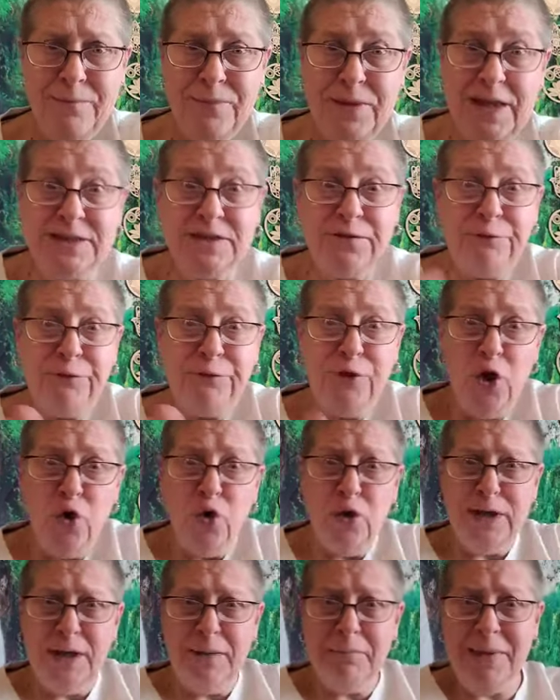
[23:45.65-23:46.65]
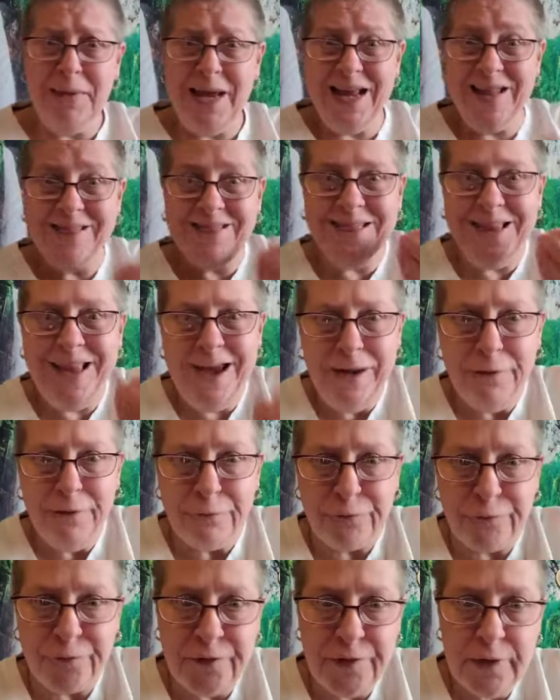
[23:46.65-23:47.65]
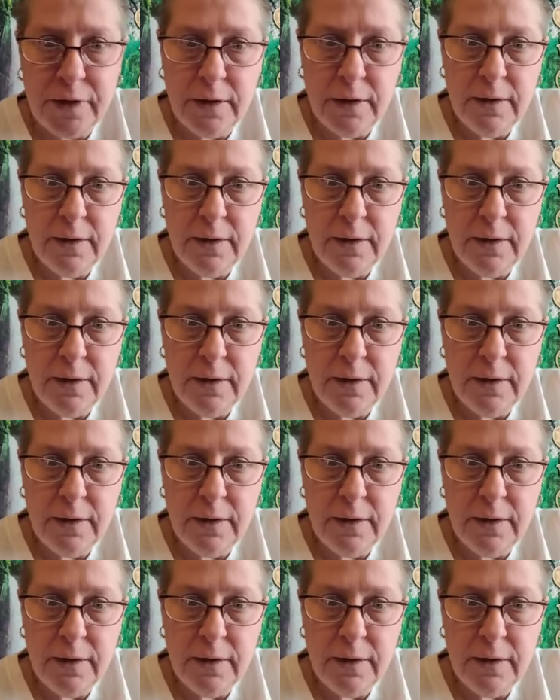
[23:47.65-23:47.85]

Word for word: that's fueling me life.